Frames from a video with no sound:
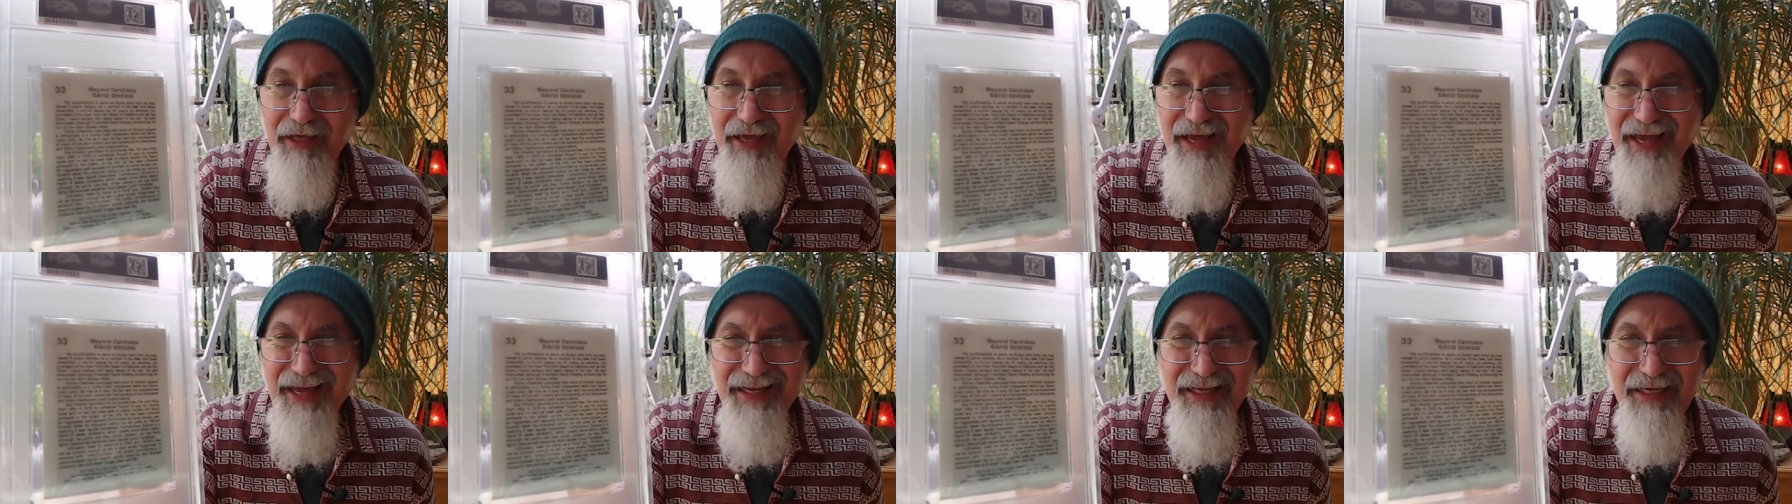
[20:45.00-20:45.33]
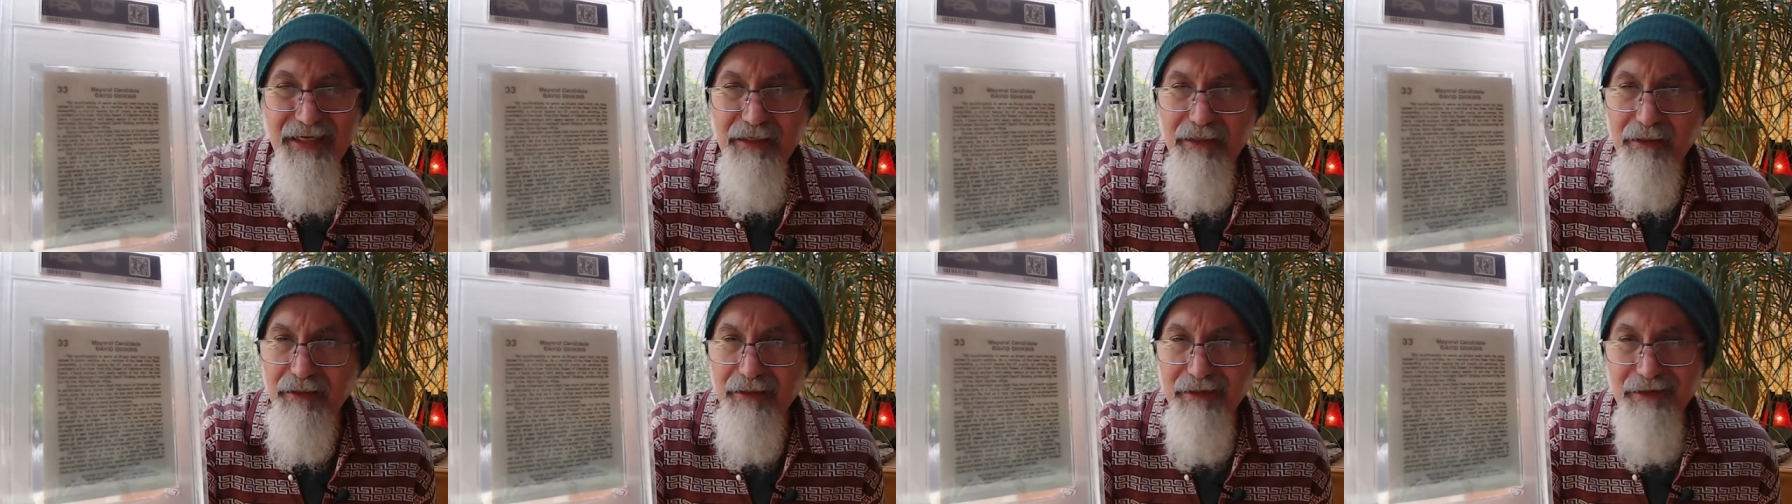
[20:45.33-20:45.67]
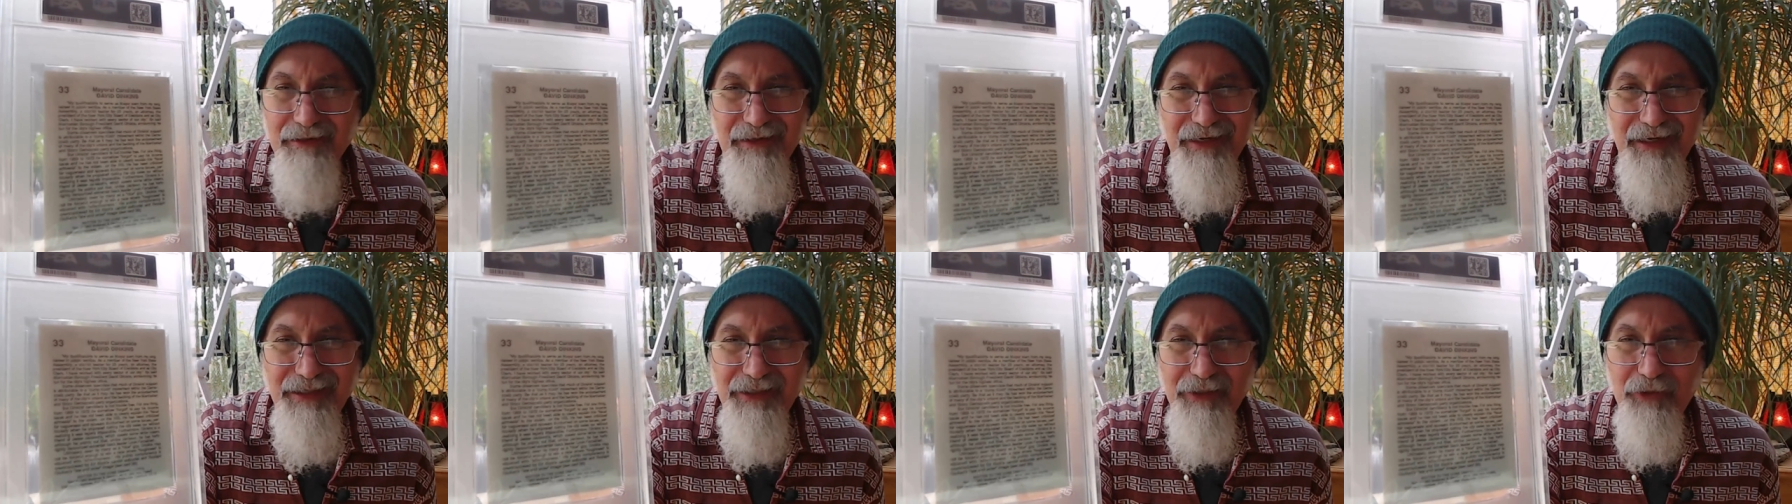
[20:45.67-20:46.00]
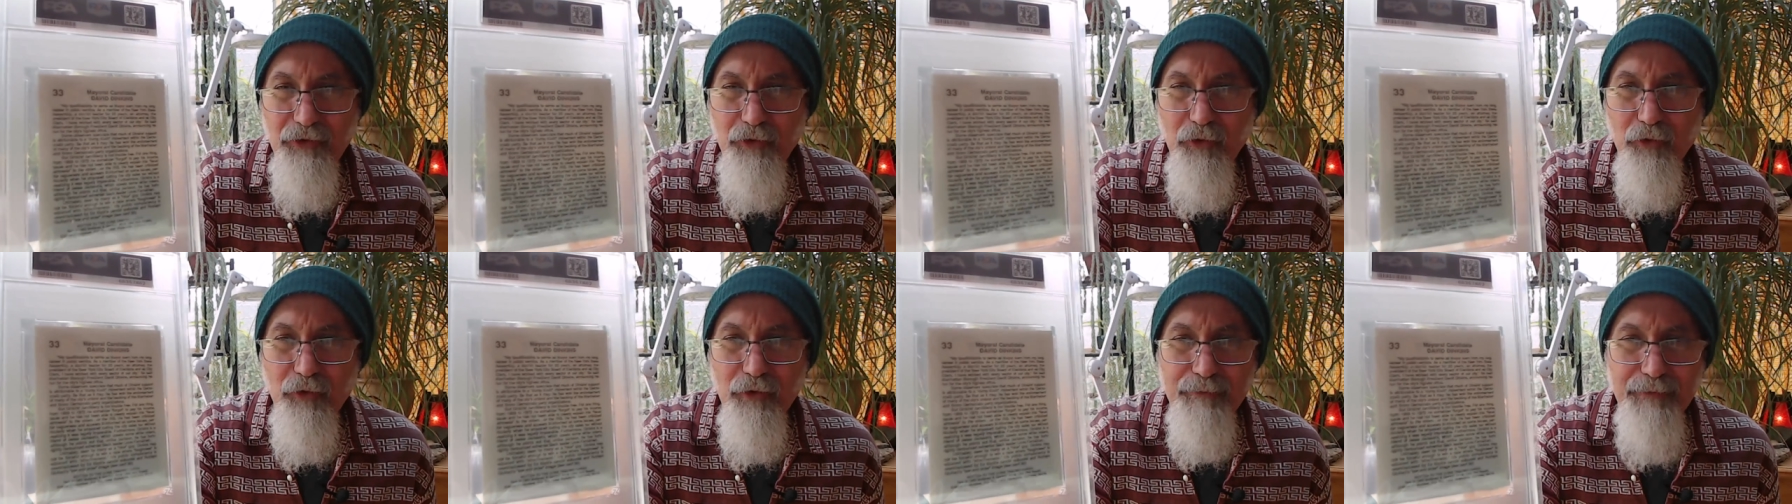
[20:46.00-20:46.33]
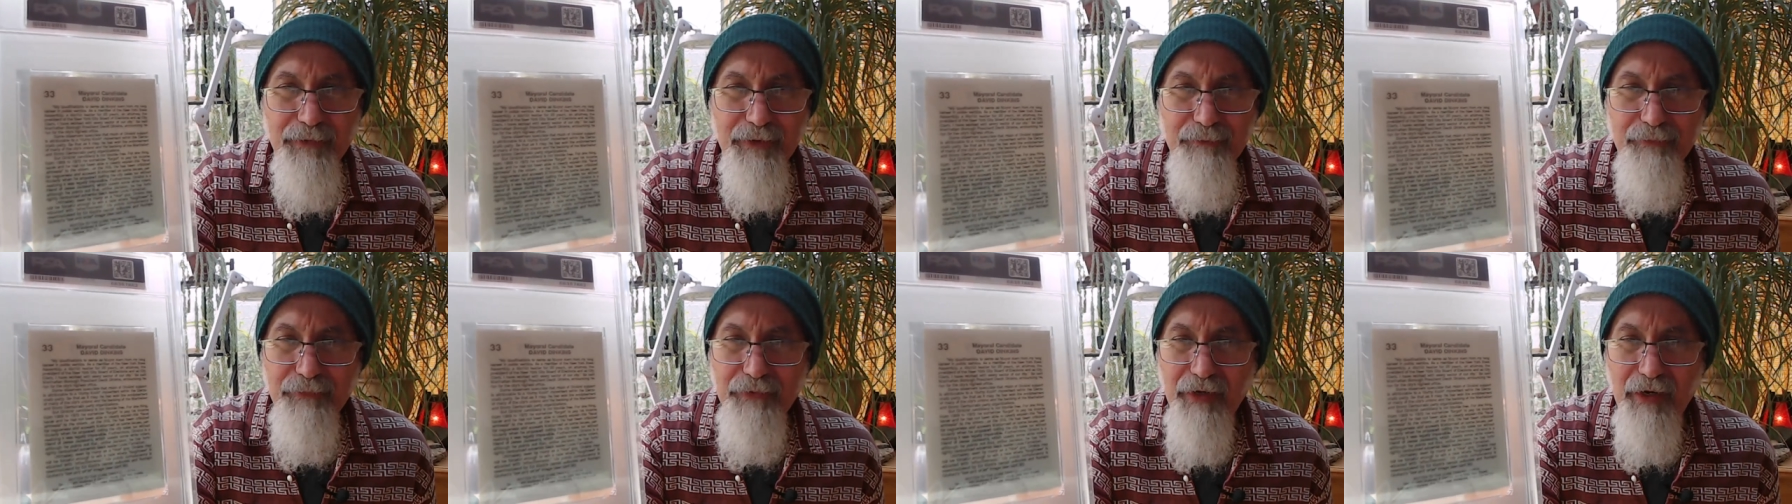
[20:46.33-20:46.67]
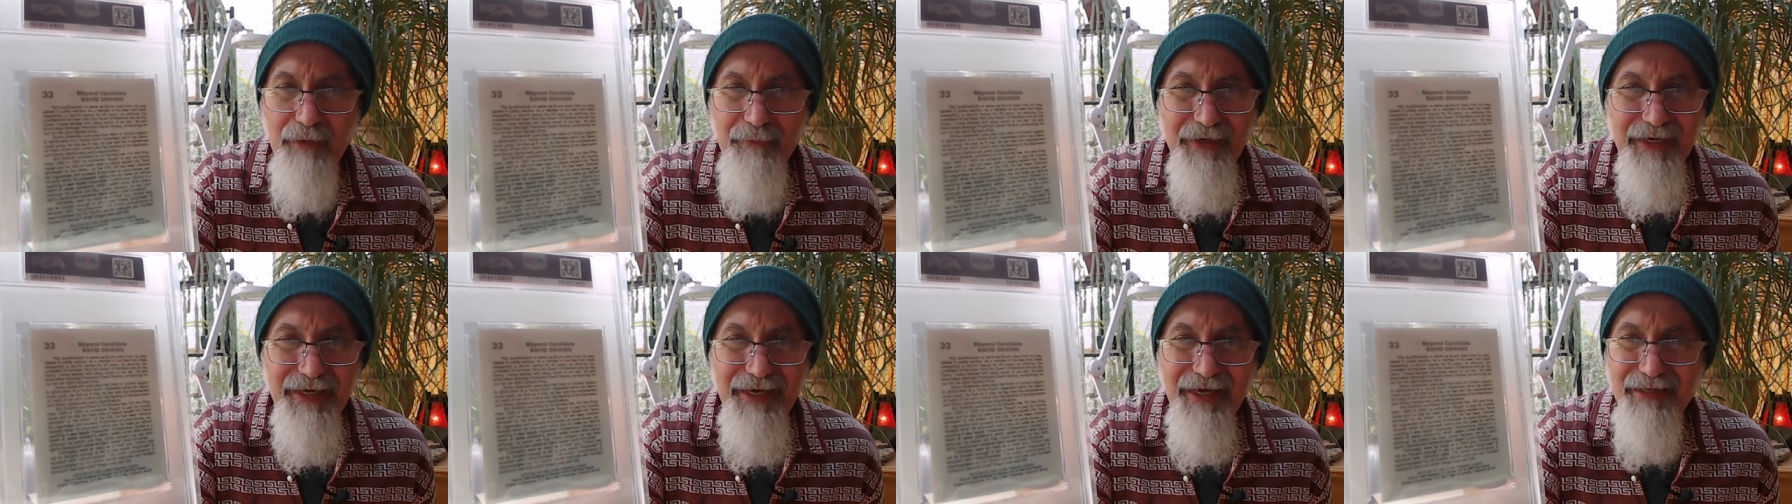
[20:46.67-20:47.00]
any any corporate
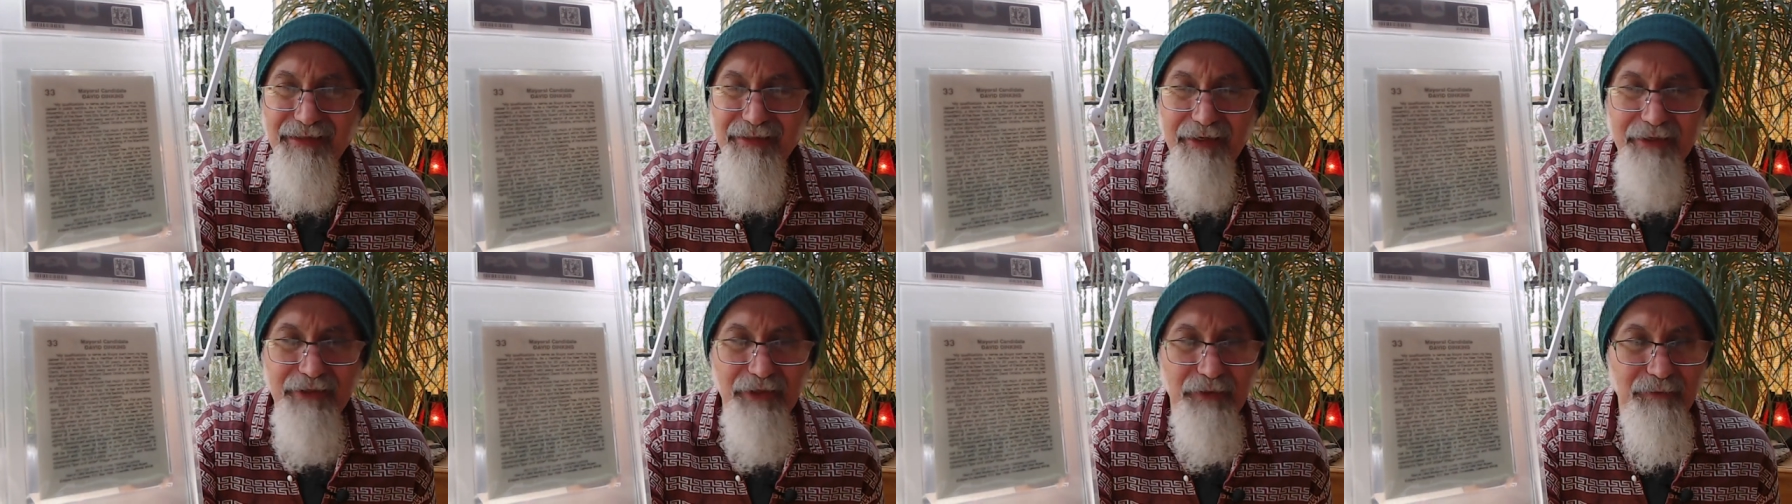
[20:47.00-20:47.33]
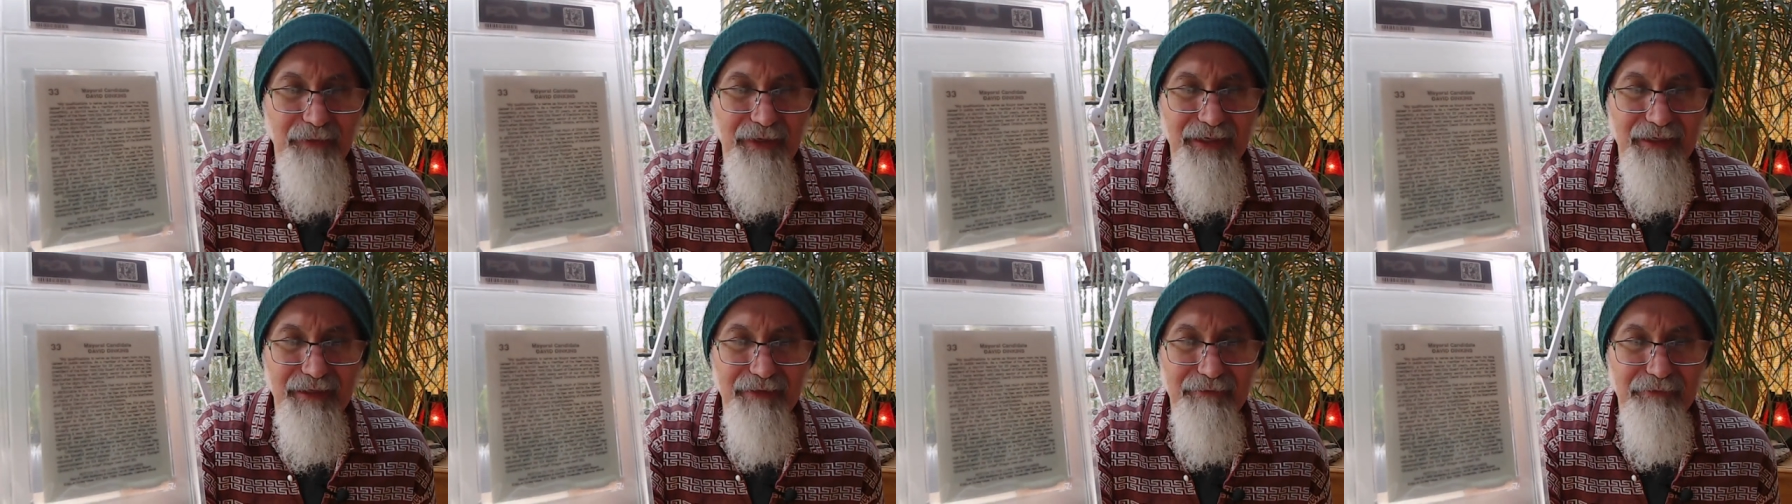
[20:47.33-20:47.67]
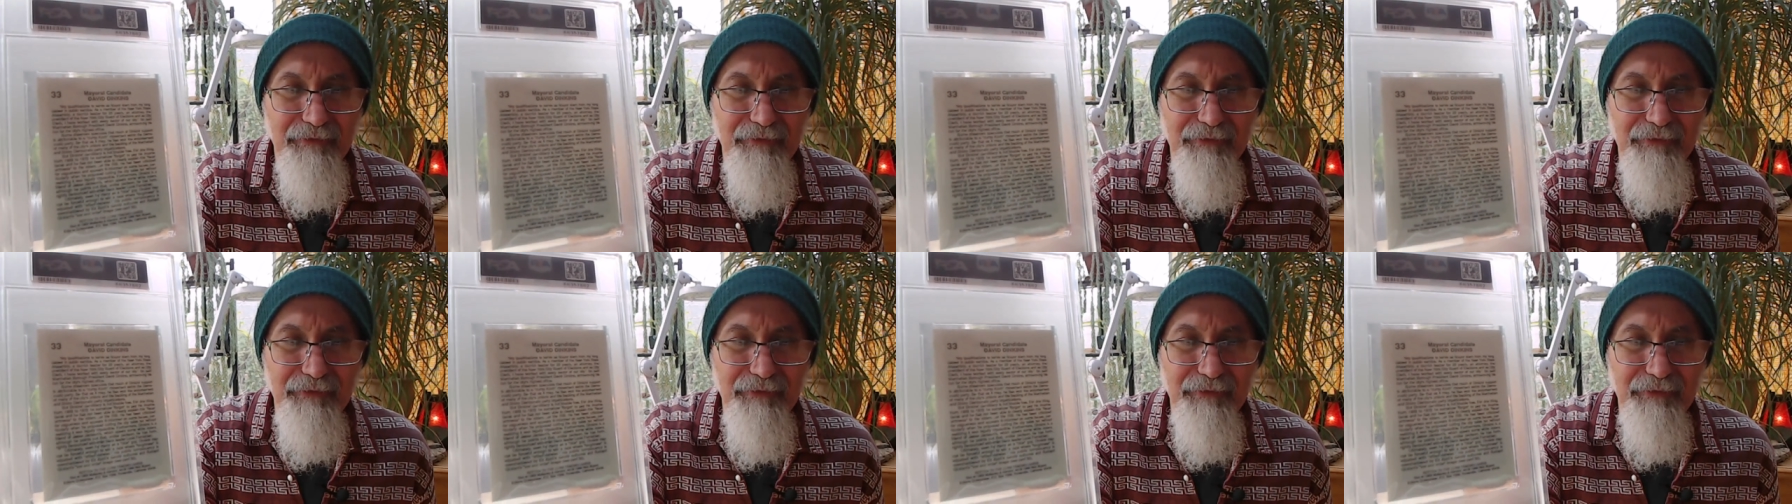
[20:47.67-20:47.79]
propaganda you might